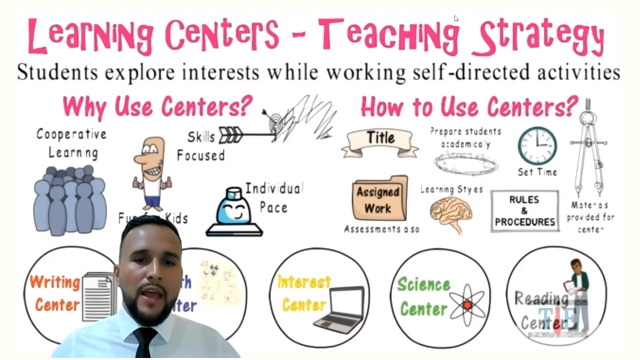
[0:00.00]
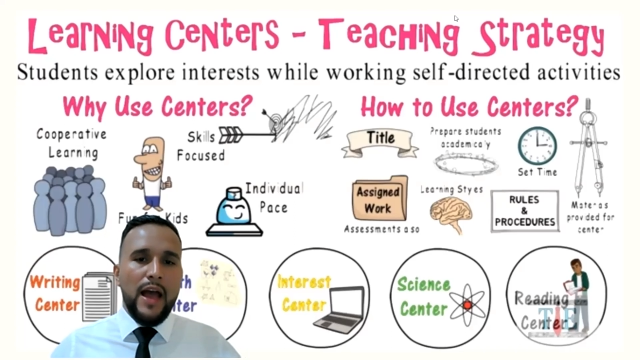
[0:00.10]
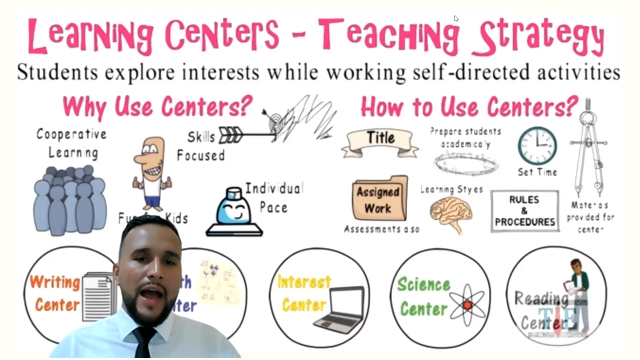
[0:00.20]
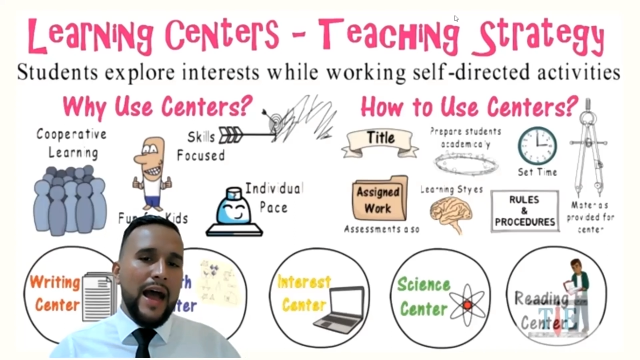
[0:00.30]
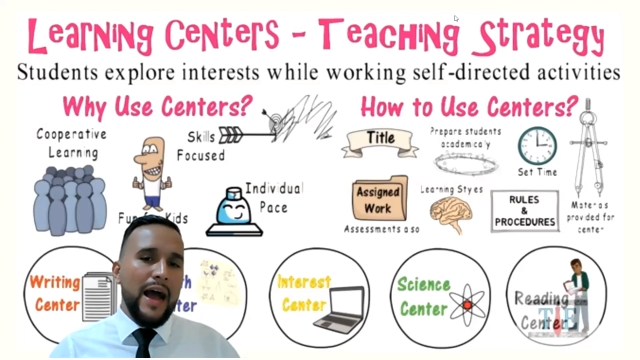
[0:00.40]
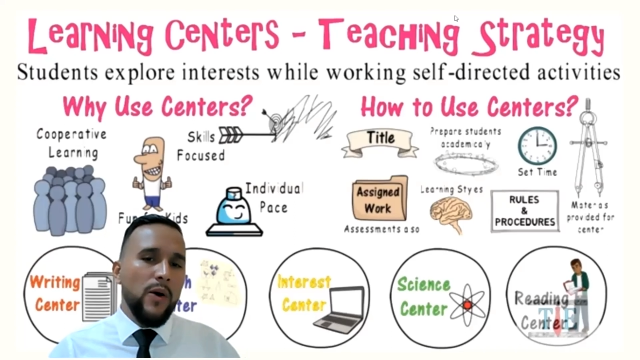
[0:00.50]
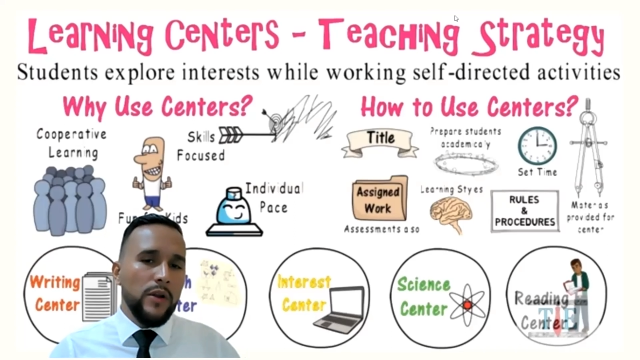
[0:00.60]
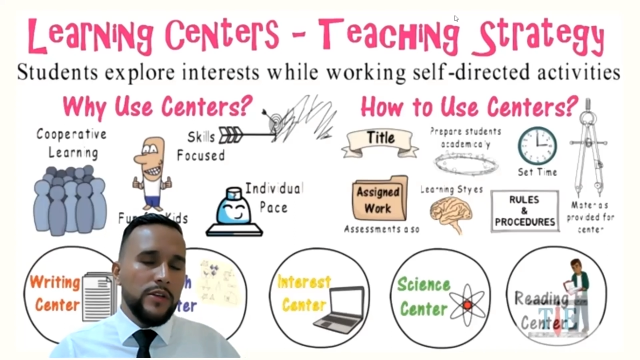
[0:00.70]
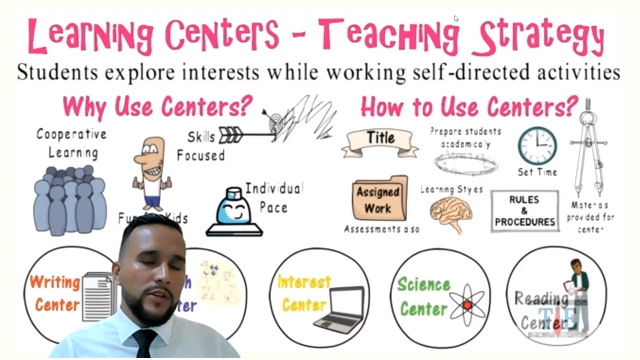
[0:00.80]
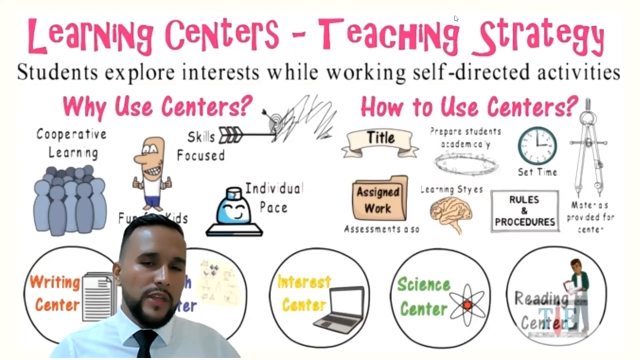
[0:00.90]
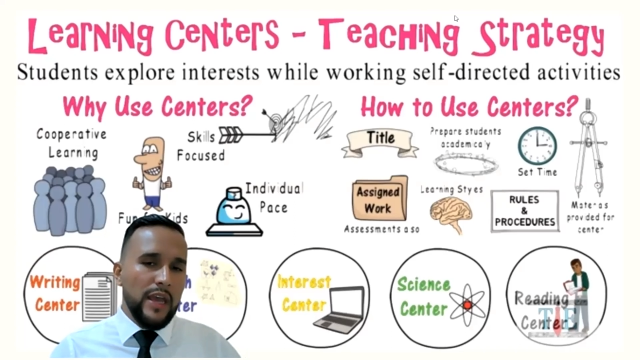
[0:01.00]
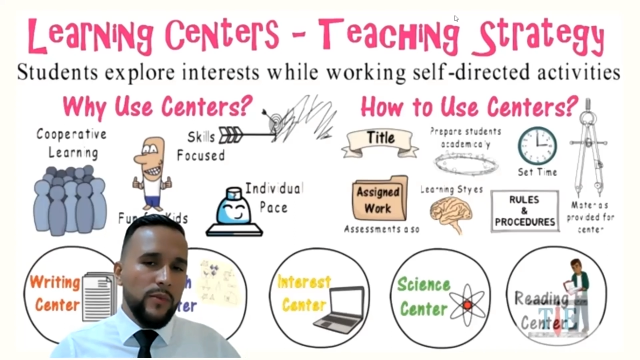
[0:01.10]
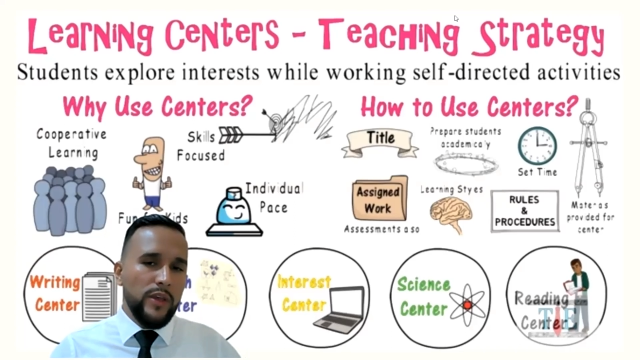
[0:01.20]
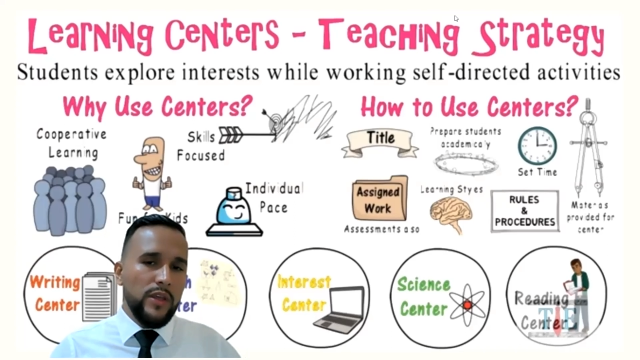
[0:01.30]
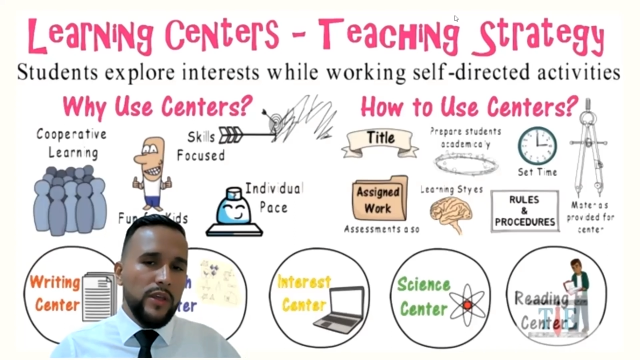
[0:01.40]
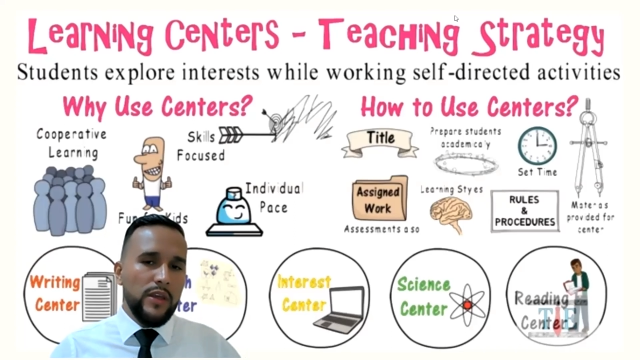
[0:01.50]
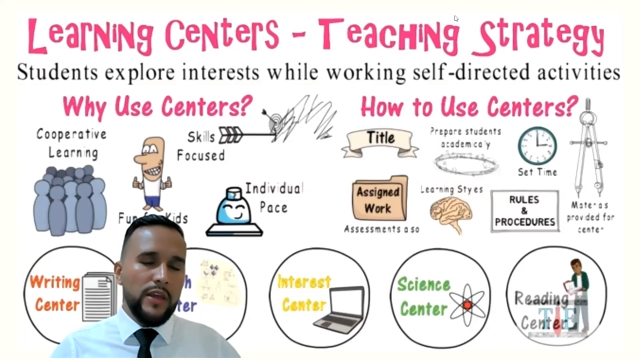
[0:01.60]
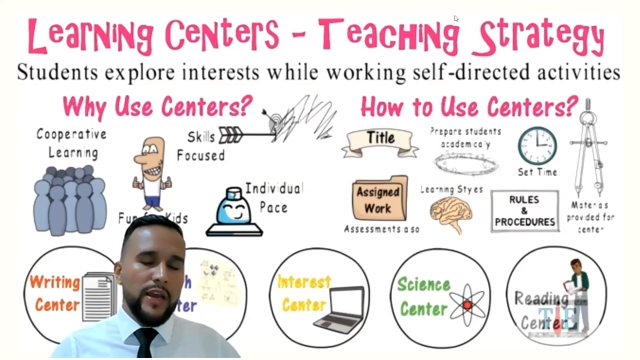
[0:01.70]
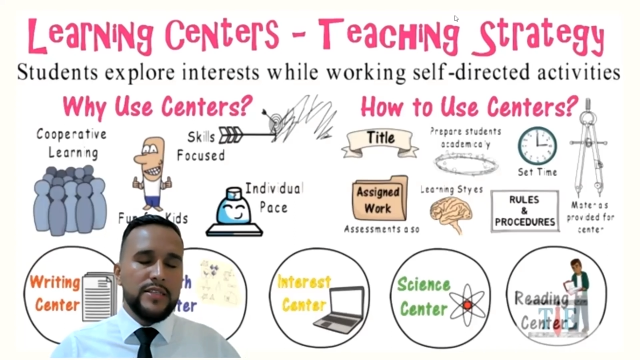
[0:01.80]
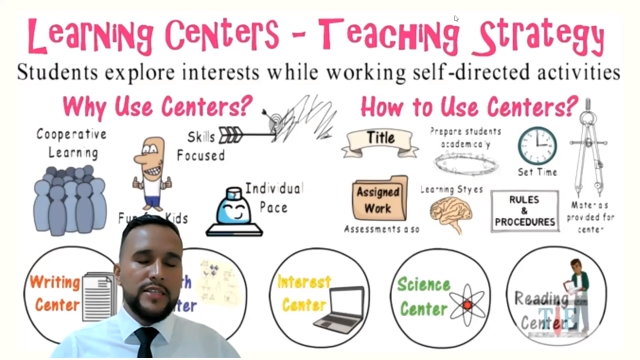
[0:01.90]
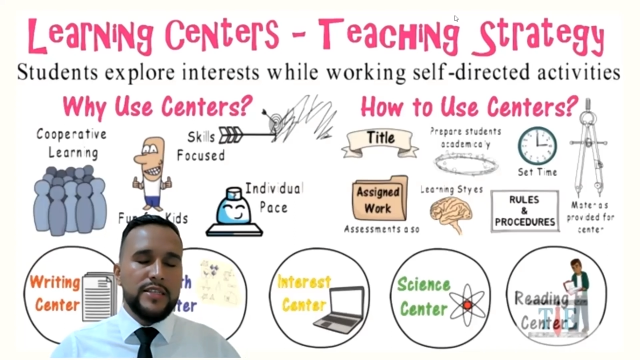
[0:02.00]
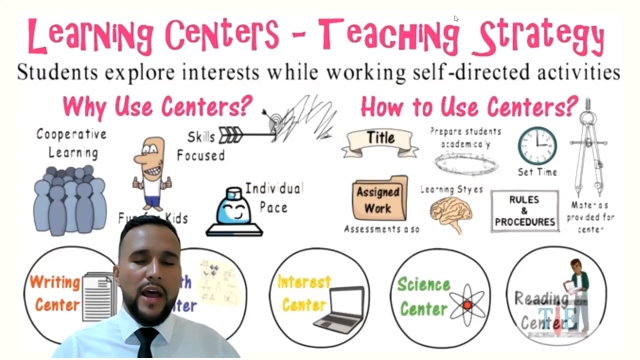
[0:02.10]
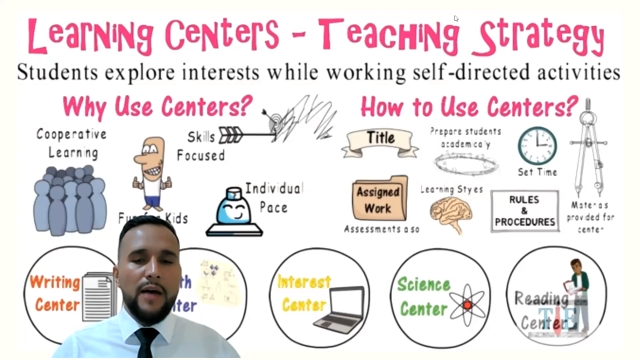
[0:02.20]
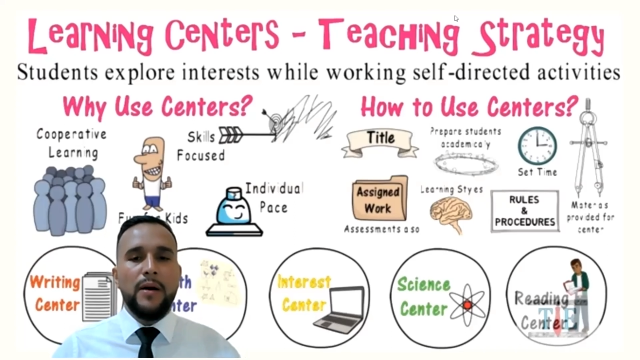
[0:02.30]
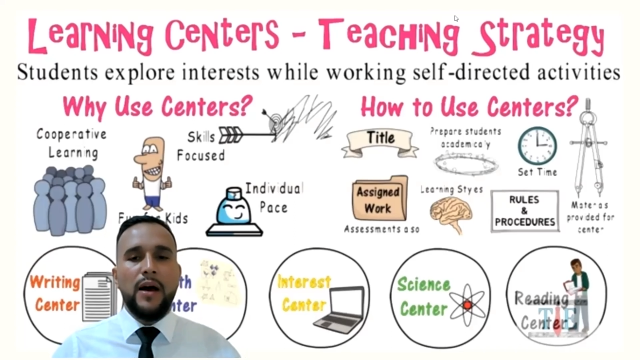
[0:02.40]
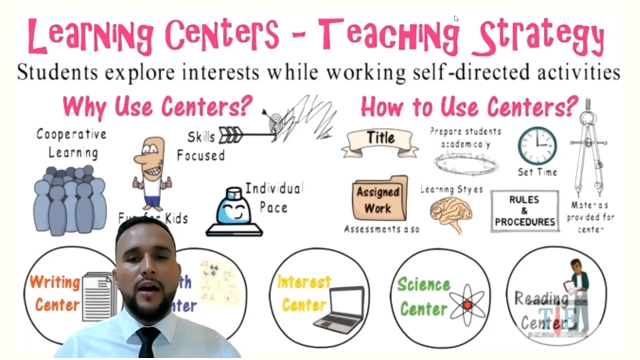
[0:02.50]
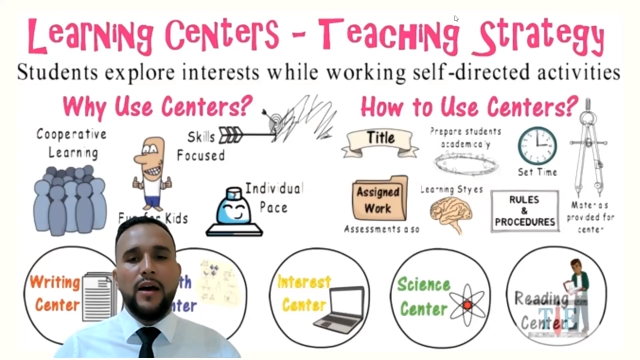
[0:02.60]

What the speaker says: How can we set up